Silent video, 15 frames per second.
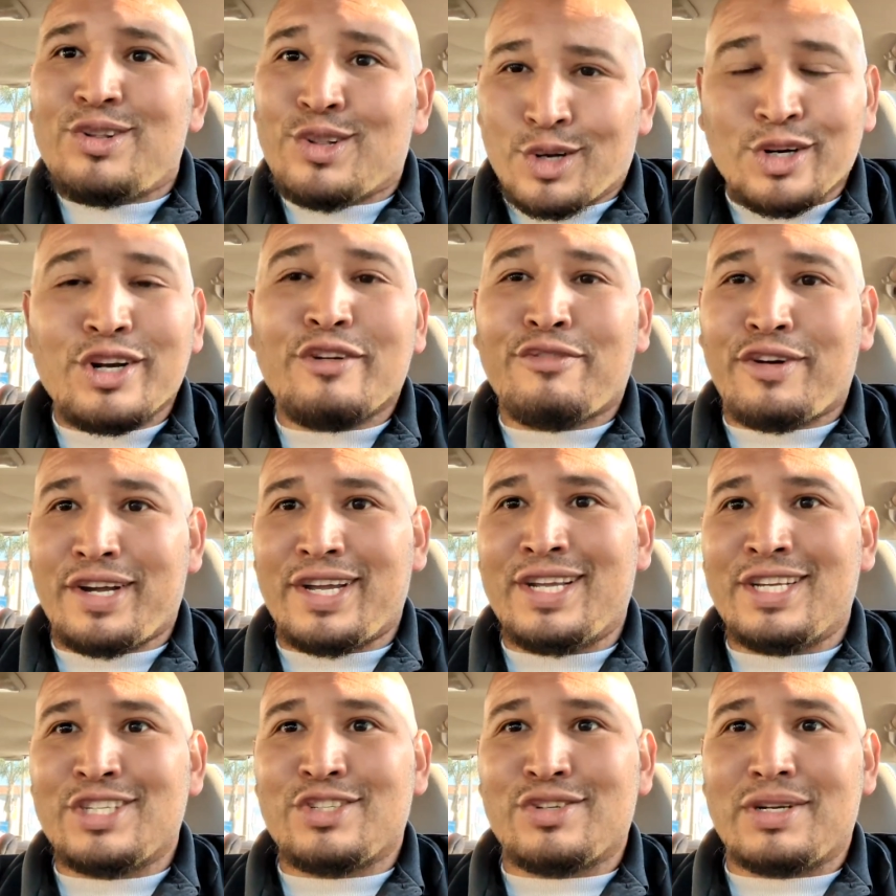learn your fucking
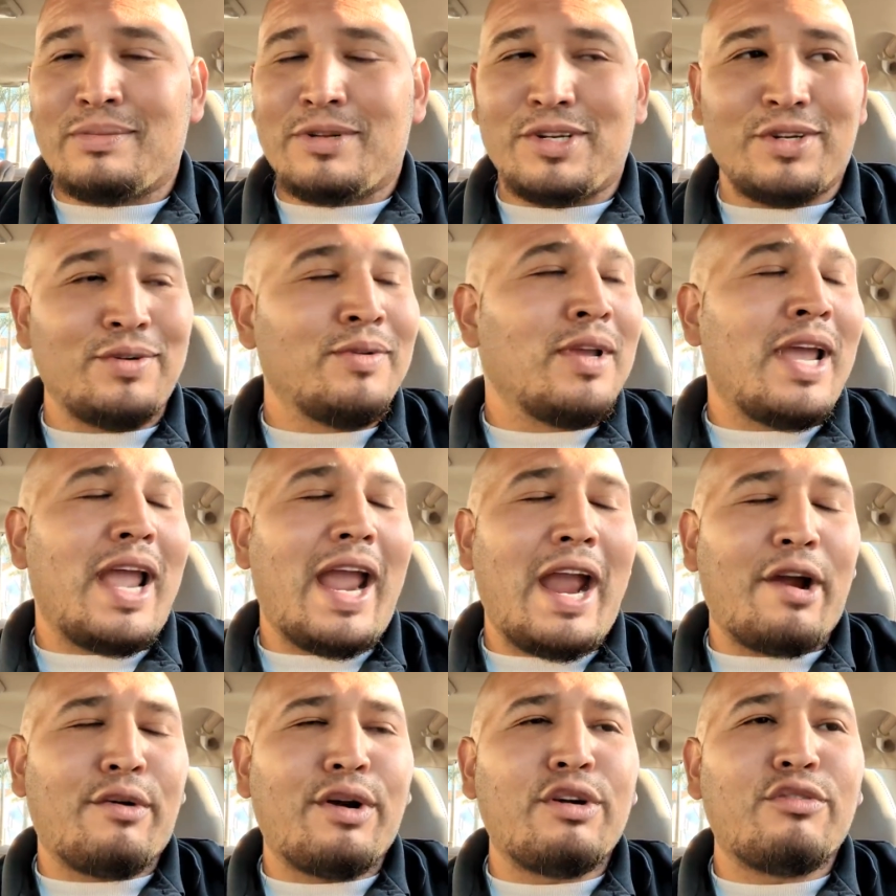history, dude.
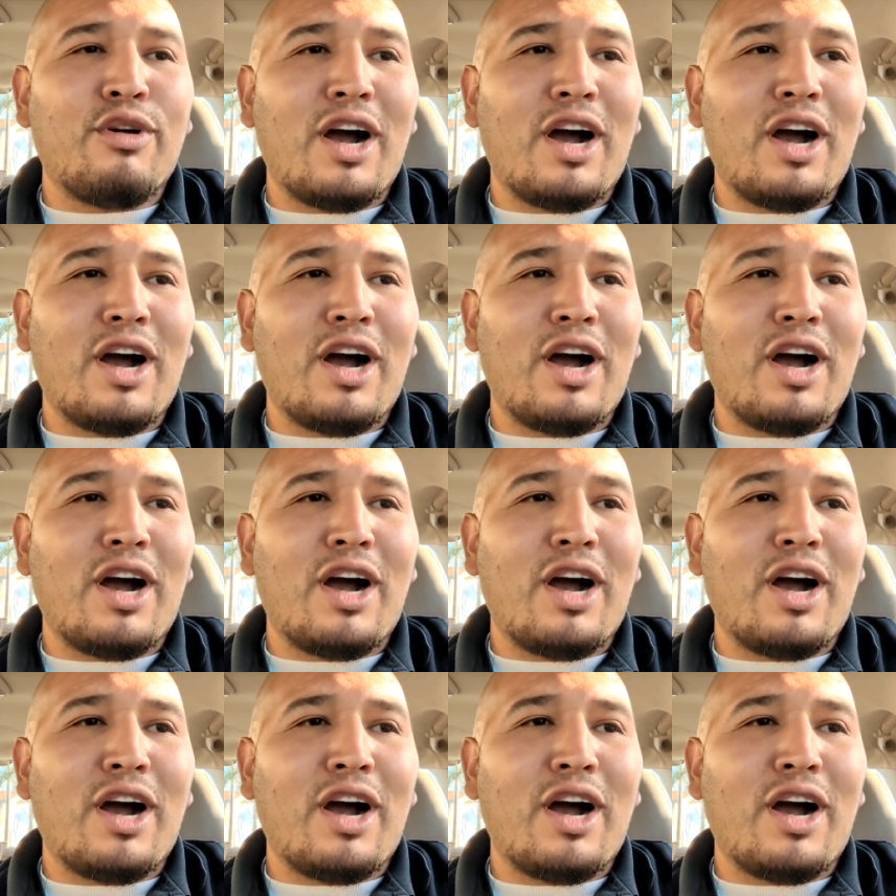Aaron